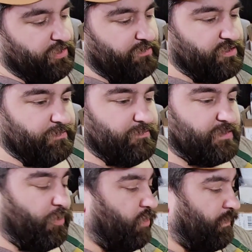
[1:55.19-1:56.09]
some
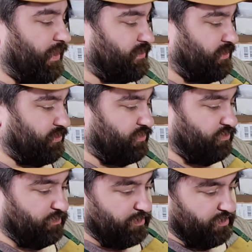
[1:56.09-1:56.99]
small plastic
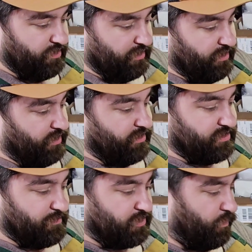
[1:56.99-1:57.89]
tube and
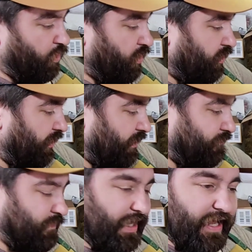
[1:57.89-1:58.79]
some small, like
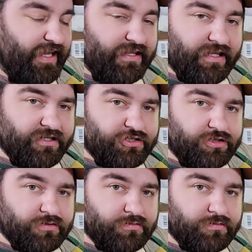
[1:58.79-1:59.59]
1/8-inch